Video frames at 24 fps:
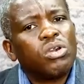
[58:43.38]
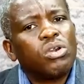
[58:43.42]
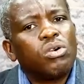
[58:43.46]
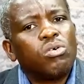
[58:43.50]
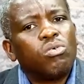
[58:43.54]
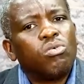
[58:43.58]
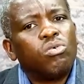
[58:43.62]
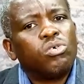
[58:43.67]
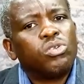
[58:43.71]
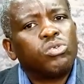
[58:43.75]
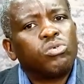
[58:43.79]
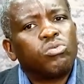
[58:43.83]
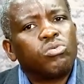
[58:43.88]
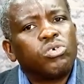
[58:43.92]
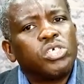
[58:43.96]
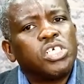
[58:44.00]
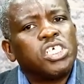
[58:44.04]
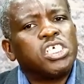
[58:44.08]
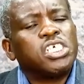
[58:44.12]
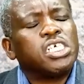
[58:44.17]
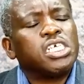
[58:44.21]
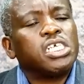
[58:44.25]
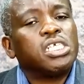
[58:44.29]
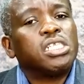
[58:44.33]

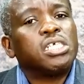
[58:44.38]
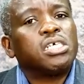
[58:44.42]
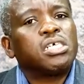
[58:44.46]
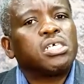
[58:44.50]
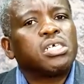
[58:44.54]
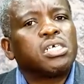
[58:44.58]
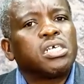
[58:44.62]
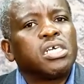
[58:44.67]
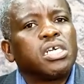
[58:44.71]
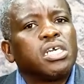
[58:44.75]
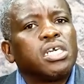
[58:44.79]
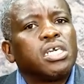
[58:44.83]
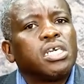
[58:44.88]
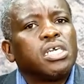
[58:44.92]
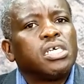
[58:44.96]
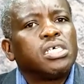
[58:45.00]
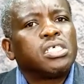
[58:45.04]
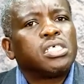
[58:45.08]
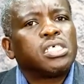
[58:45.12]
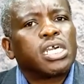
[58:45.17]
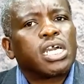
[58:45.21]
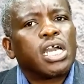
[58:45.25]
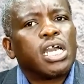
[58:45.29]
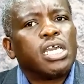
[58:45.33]
wotongochengeta
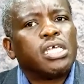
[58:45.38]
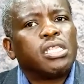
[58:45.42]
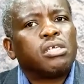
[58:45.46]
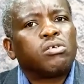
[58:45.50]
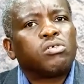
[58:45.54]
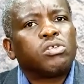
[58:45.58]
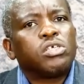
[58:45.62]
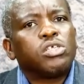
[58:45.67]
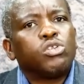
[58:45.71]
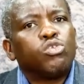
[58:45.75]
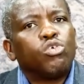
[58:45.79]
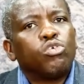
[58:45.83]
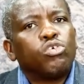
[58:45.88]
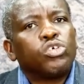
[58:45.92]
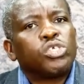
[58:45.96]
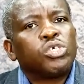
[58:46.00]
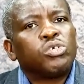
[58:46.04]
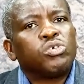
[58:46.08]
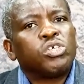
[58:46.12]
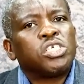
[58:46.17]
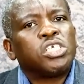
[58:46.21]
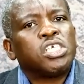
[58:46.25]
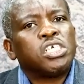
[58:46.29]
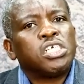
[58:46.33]
saka I think kuti ndo
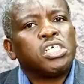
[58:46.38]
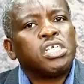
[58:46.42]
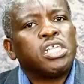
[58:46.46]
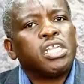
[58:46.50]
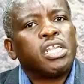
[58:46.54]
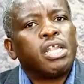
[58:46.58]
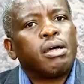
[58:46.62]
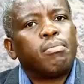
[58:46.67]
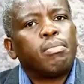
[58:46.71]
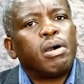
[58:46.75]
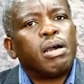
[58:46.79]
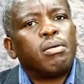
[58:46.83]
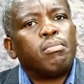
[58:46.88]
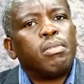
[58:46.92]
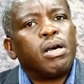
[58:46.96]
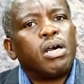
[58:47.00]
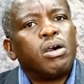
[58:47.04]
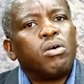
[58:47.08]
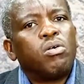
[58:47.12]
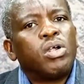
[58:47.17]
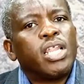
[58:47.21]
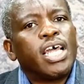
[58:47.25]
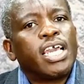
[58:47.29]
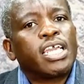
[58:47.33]
situation ina baba.
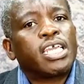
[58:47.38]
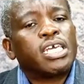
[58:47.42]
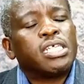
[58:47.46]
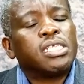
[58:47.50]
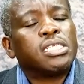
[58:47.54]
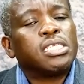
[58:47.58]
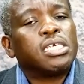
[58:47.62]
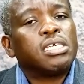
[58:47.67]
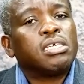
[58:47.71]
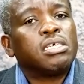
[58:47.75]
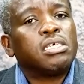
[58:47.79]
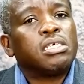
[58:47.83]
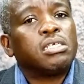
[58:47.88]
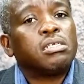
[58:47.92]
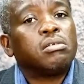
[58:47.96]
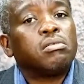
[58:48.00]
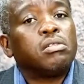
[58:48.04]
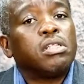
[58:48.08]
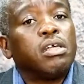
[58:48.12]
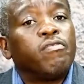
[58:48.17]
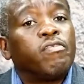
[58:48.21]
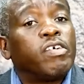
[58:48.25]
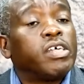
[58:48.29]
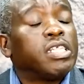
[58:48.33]
All I can say is
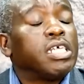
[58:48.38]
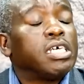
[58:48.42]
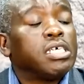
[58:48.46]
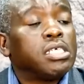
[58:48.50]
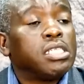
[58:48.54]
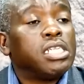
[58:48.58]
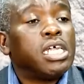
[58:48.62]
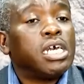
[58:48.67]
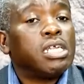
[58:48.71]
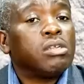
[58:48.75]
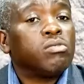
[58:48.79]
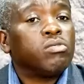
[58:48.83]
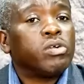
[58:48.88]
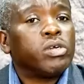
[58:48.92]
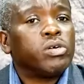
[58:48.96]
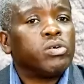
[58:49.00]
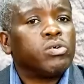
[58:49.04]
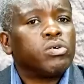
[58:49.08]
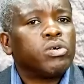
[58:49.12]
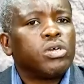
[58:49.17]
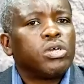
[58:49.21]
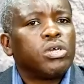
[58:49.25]
the father has done well.